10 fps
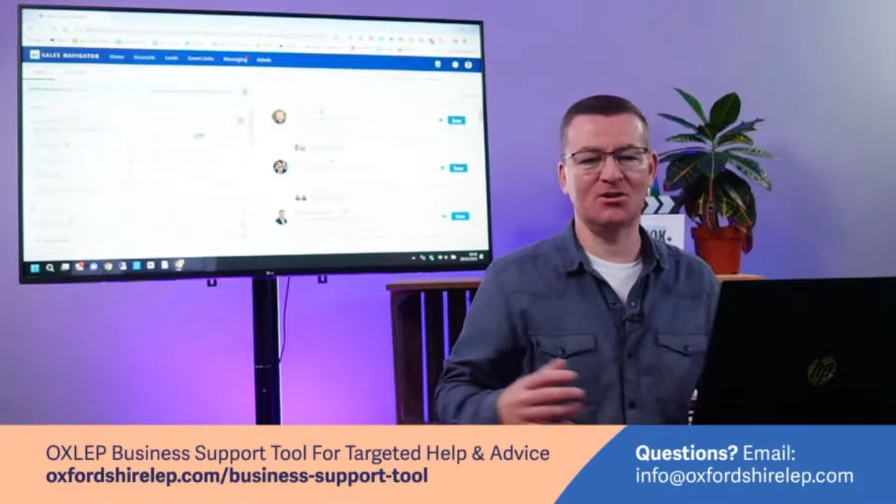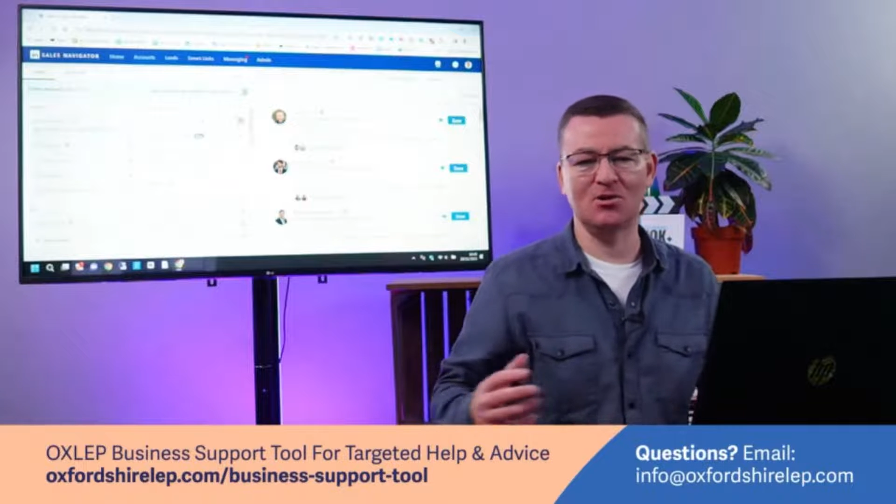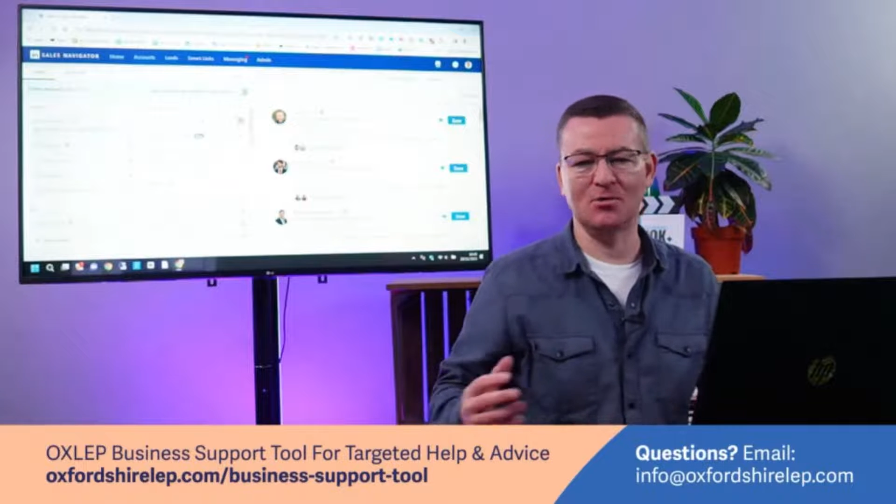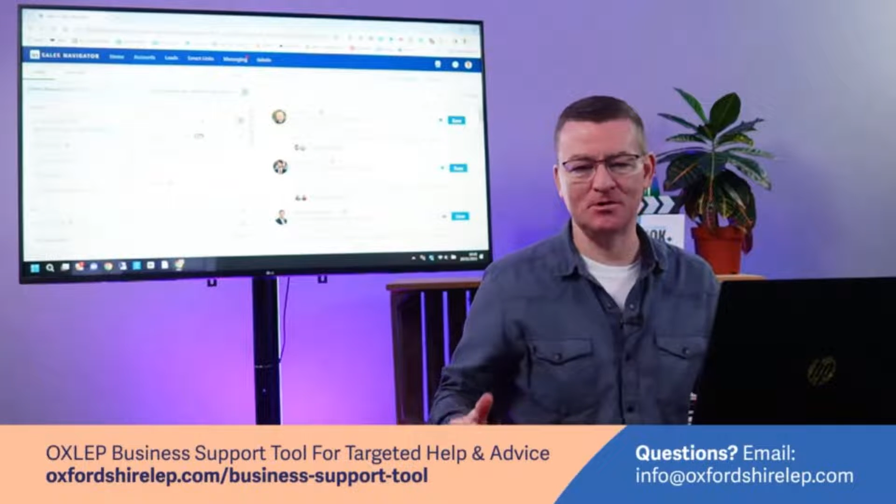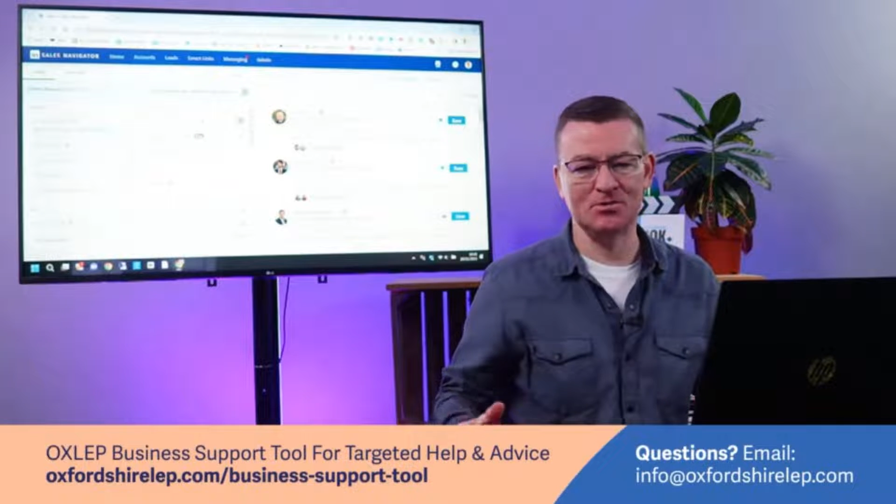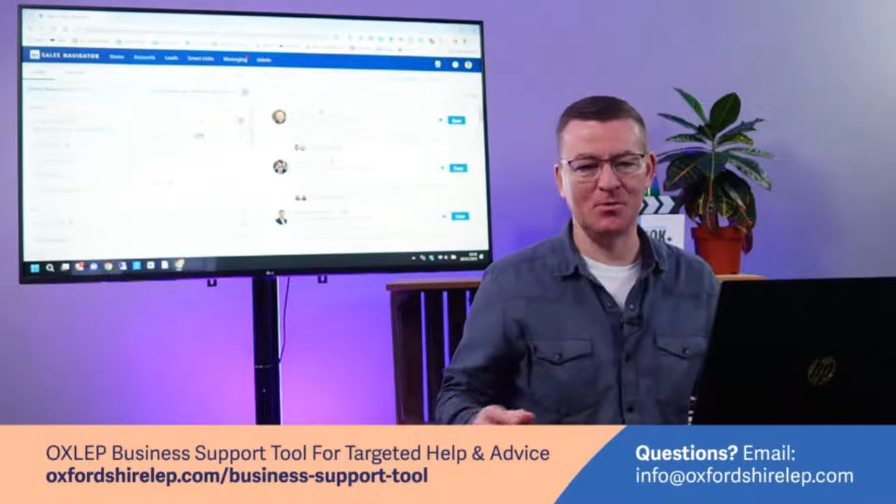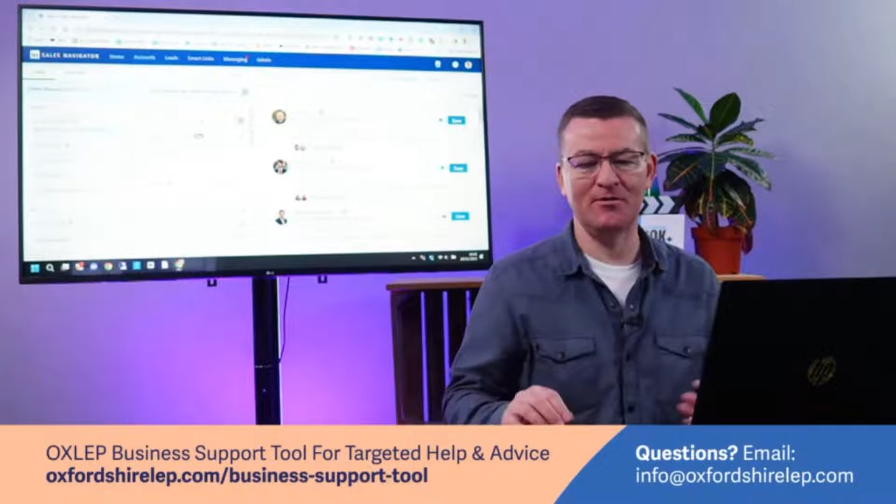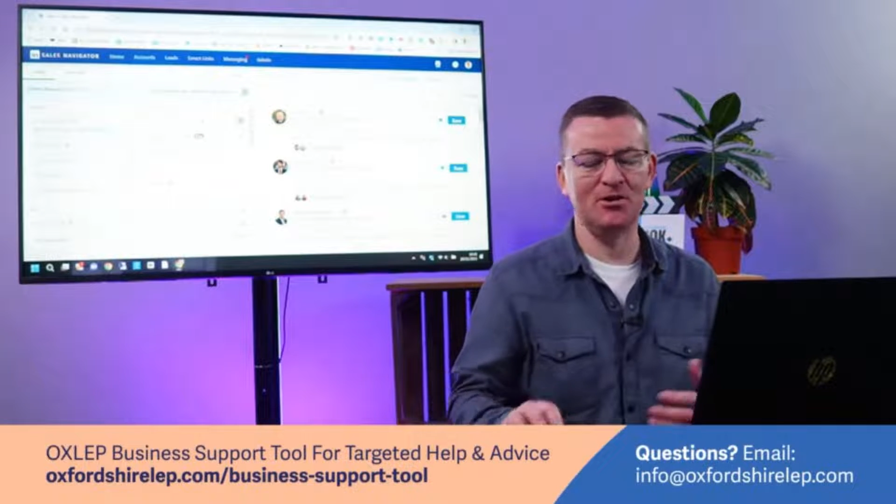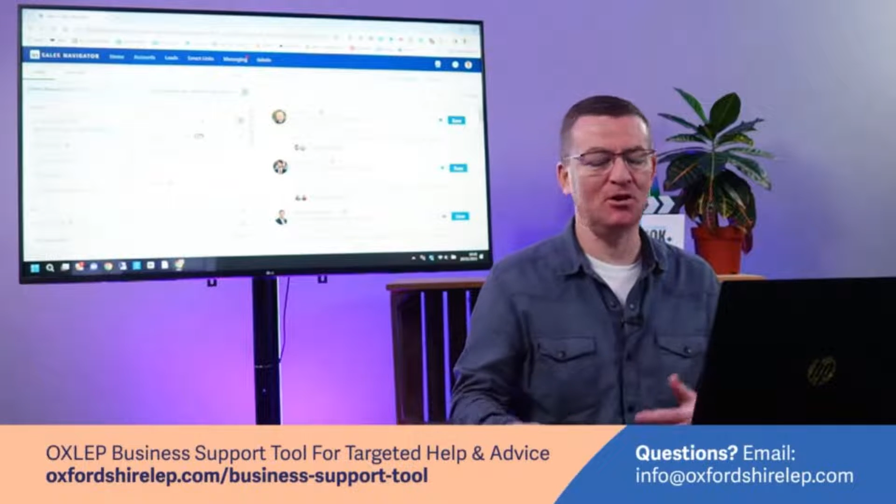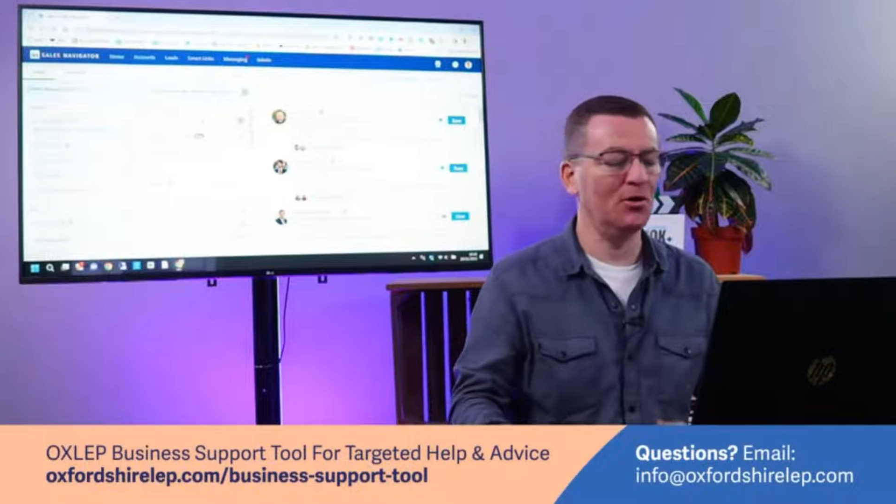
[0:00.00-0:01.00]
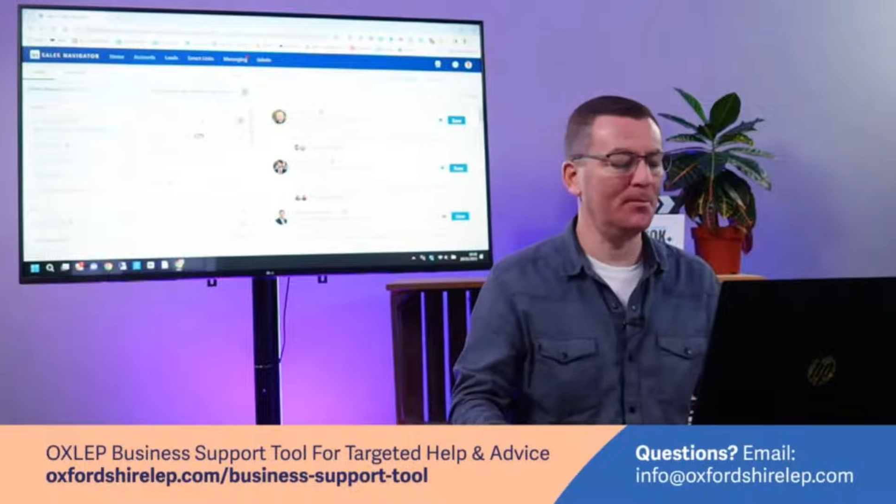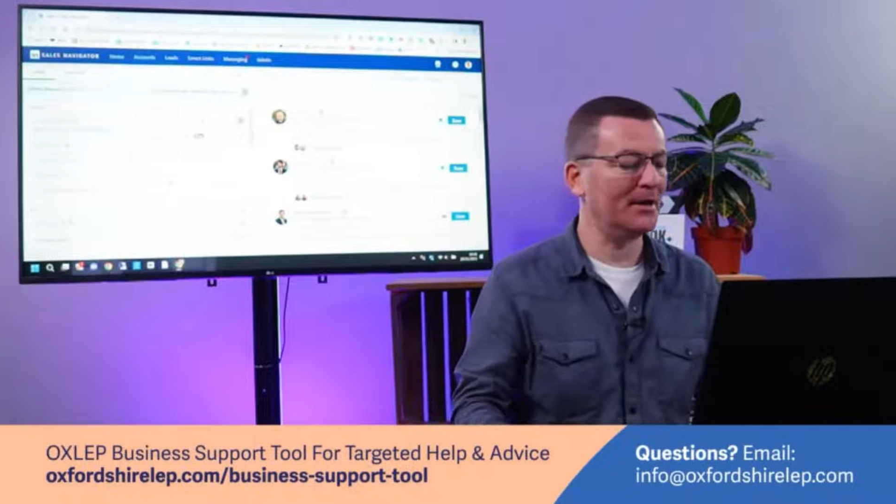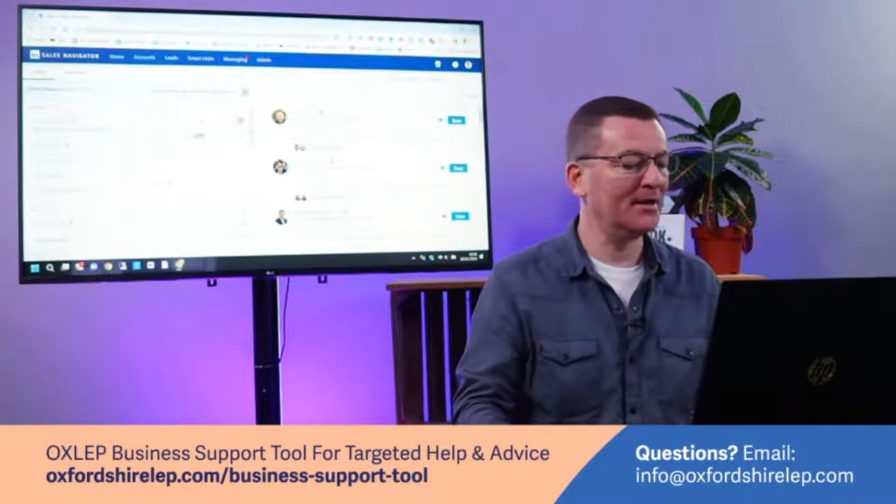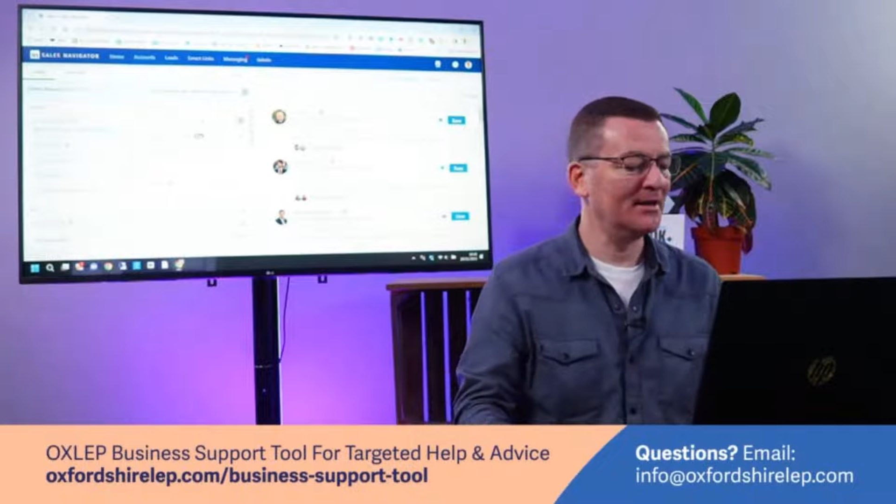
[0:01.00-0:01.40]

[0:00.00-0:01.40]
they could be somewhere in Europe.